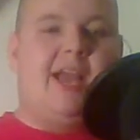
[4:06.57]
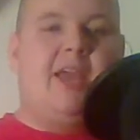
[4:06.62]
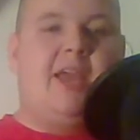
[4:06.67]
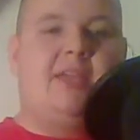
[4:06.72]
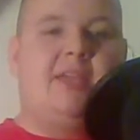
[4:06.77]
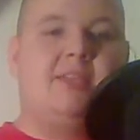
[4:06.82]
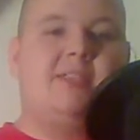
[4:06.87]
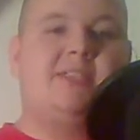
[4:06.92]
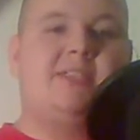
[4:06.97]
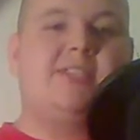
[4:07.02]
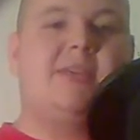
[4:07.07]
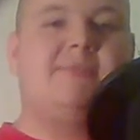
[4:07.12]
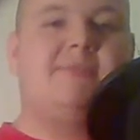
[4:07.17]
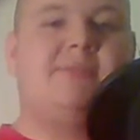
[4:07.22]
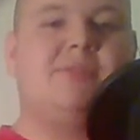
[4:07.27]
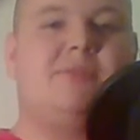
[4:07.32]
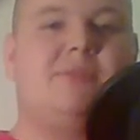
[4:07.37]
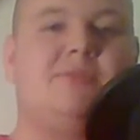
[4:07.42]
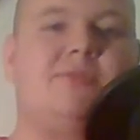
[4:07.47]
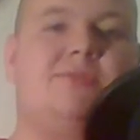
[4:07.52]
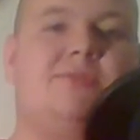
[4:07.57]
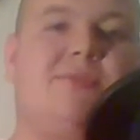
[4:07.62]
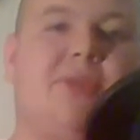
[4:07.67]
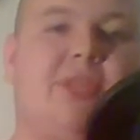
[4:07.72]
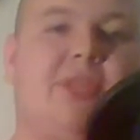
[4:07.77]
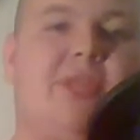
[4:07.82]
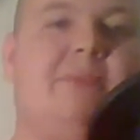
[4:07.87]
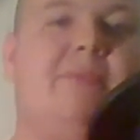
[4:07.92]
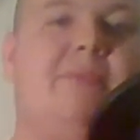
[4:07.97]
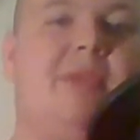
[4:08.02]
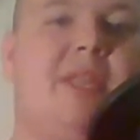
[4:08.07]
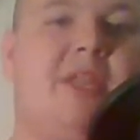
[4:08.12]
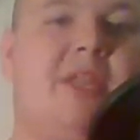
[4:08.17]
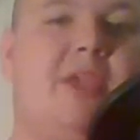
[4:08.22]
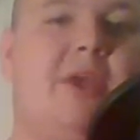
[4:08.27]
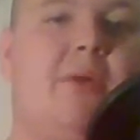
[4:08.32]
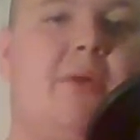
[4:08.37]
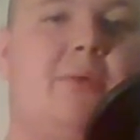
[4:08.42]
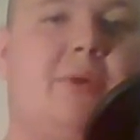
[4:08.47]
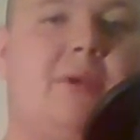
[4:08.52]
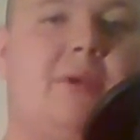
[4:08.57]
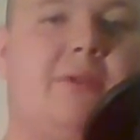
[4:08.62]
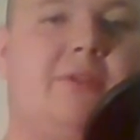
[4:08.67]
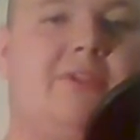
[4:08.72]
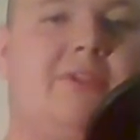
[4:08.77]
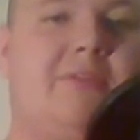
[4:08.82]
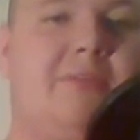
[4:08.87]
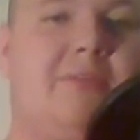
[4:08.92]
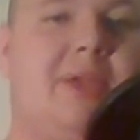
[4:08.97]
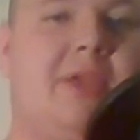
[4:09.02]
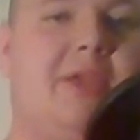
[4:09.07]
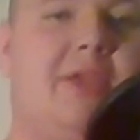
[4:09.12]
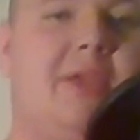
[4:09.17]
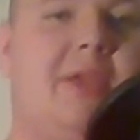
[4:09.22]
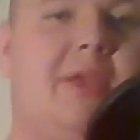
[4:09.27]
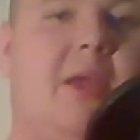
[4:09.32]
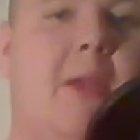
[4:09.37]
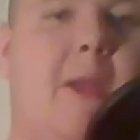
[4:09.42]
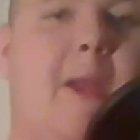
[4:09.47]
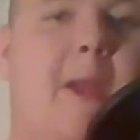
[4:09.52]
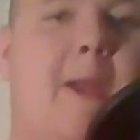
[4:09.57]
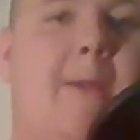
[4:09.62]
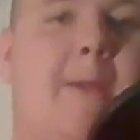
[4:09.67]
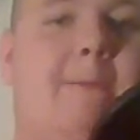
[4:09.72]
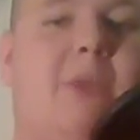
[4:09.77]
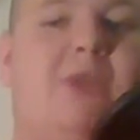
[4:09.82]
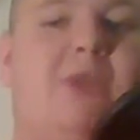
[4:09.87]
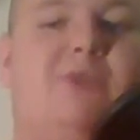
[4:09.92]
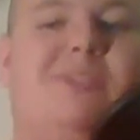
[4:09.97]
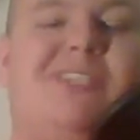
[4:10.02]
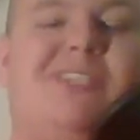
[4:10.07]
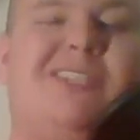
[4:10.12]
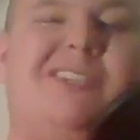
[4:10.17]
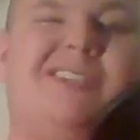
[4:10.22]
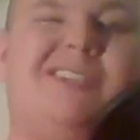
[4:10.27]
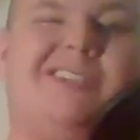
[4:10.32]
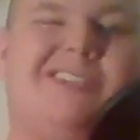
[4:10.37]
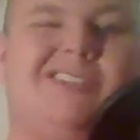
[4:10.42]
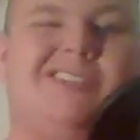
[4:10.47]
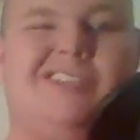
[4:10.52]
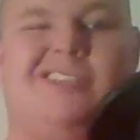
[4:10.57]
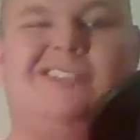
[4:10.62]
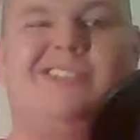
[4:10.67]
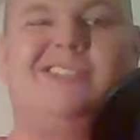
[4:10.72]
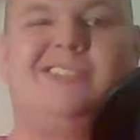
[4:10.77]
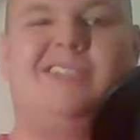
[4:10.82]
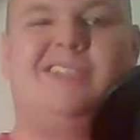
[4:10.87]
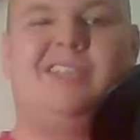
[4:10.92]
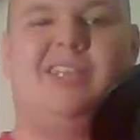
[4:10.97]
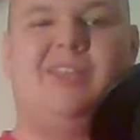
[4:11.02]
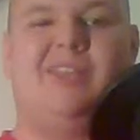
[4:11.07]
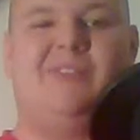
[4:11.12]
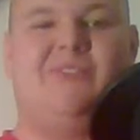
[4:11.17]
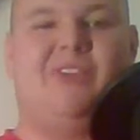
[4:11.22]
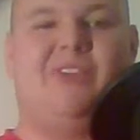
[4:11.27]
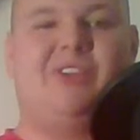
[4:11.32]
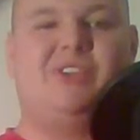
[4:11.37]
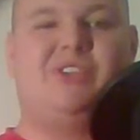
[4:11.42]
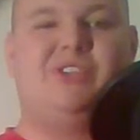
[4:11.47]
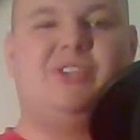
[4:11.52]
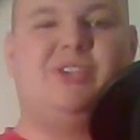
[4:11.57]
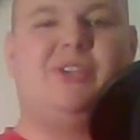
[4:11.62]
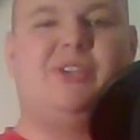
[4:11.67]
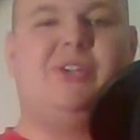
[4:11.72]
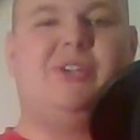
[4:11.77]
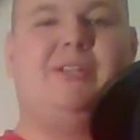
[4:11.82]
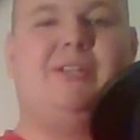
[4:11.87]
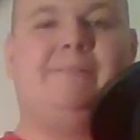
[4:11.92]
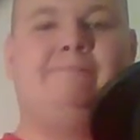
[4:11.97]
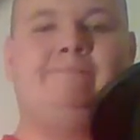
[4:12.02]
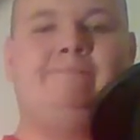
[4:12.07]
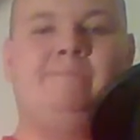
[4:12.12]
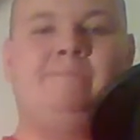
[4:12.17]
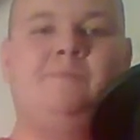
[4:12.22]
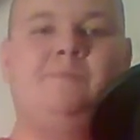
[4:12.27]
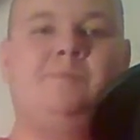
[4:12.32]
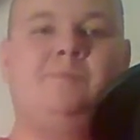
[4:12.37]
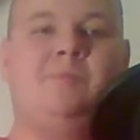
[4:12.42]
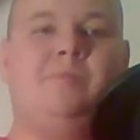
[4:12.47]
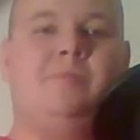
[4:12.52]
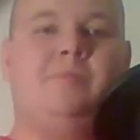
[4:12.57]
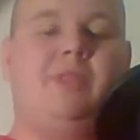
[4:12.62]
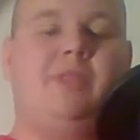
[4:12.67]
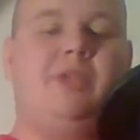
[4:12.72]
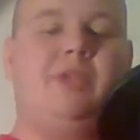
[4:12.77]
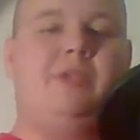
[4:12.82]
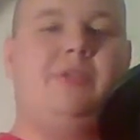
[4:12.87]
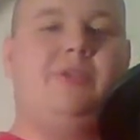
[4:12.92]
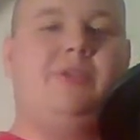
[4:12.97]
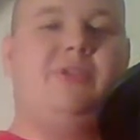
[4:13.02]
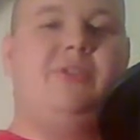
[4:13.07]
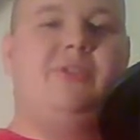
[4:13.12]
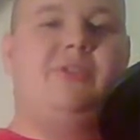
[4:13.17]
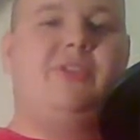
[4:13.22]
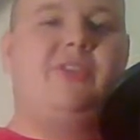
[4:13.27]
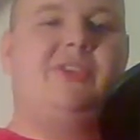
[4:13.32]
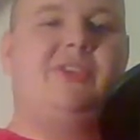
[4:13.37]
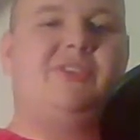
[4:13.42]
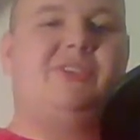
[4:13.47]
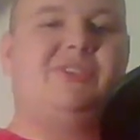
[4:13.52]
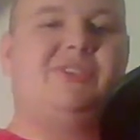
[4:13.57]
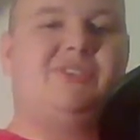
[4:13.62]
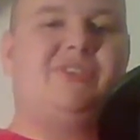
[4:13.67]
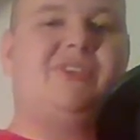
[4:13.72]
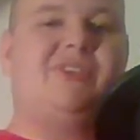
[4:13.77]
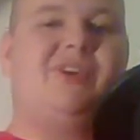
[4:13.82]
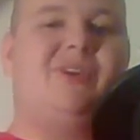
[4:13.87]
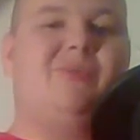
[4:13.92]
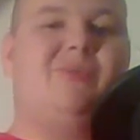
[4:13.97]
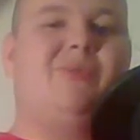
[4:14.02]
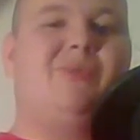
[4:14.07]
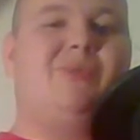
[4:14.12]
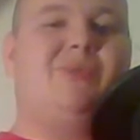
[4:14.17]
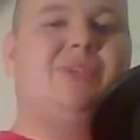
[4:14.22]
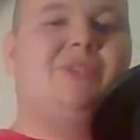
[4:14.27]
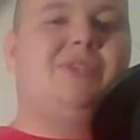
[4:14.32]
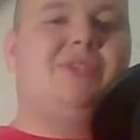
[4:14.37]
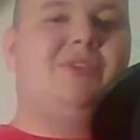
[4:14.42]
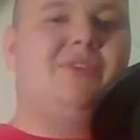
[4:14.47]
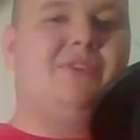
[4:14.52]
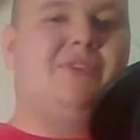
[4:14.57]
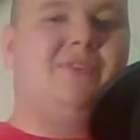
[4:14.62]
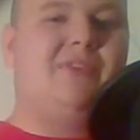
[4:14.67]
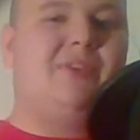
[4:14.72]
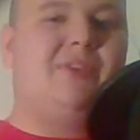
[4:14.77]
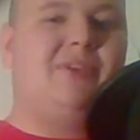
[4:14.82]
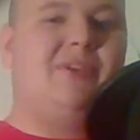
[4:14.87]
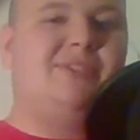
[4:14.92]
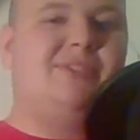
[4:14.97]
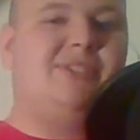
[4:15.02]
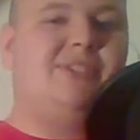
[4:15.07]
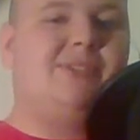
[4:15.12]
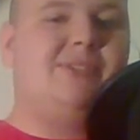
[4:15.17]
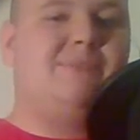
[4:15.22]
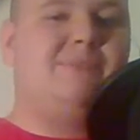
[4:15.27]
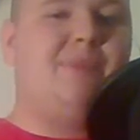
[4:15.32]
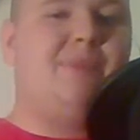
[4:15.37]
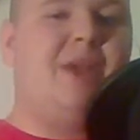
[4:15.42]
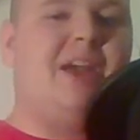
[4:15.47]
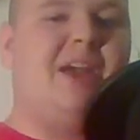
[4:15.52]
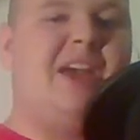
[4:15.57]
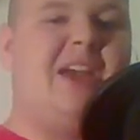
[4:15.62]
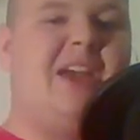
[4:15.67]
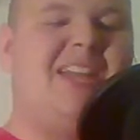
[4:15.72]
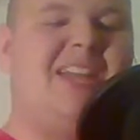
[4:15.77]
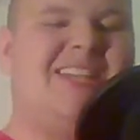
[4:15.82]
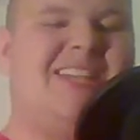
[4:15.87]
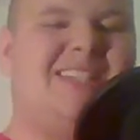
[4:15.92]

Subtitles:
this episode was really mediocre to me. It was a decent adventure into the Star Wars universe, but